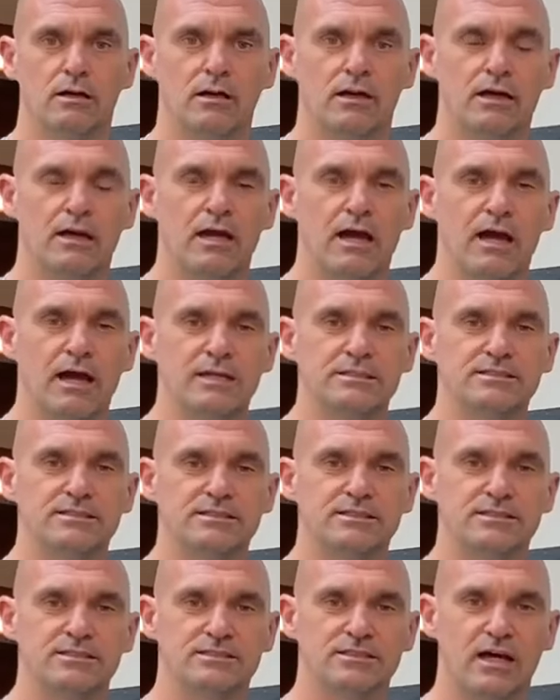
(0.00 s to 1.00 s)
Hey guys,
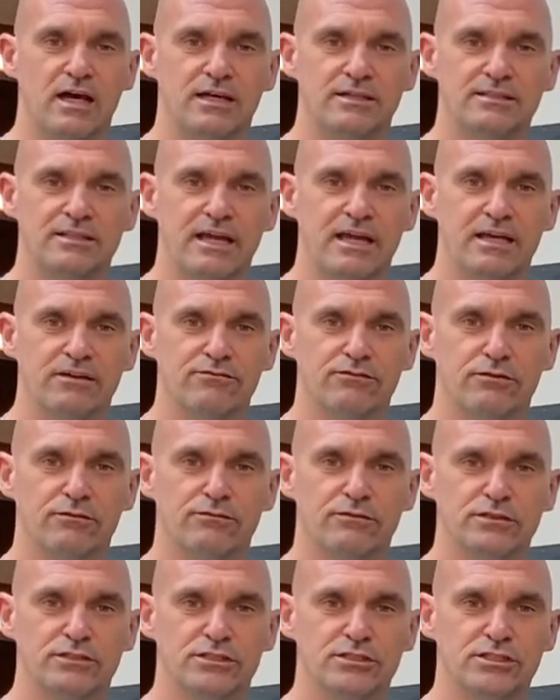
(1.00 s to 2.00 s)
this is Dan from
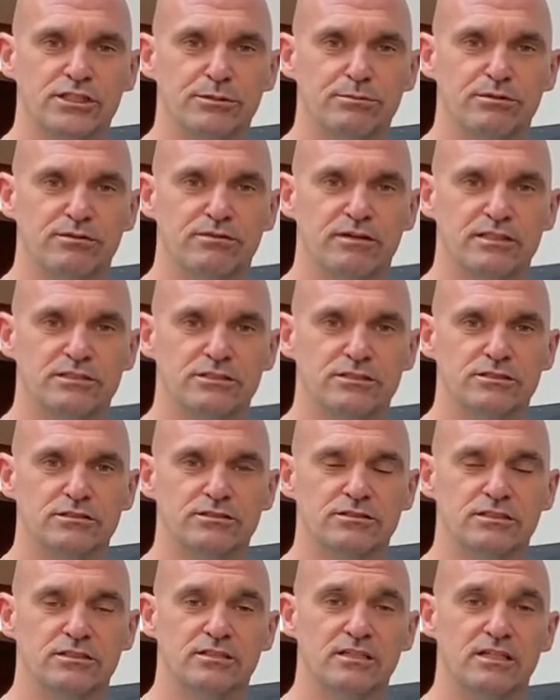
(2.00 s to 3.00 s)
Fisher Cheap
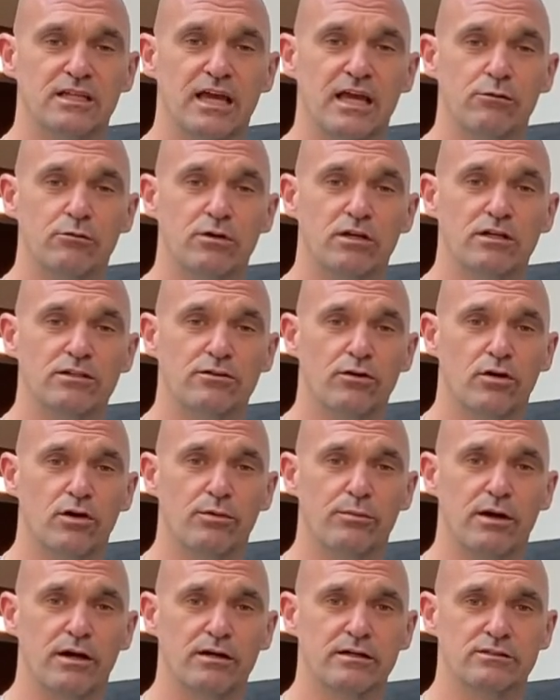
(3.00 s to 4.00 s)
Adventures, and today we're going to talk
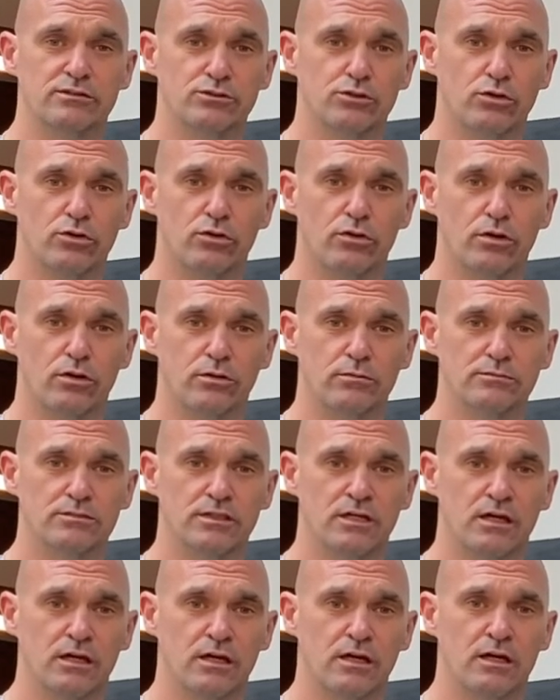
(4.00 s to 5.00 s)
about control arms,
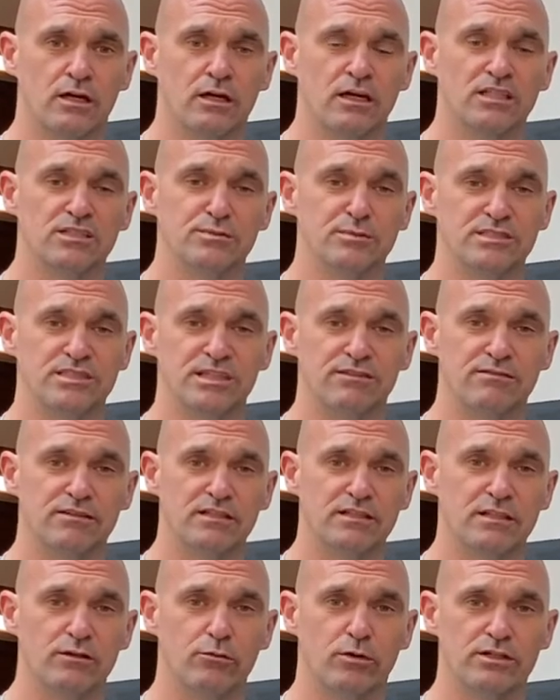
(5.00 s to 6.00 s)

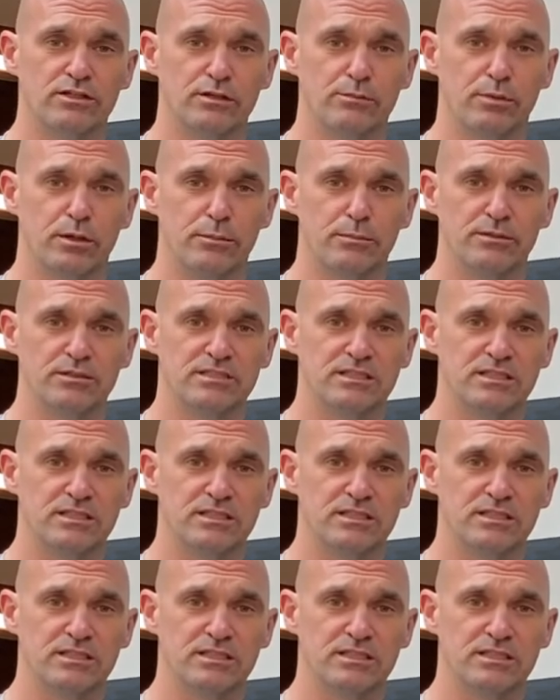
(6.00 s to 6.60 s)
specifically what the purpose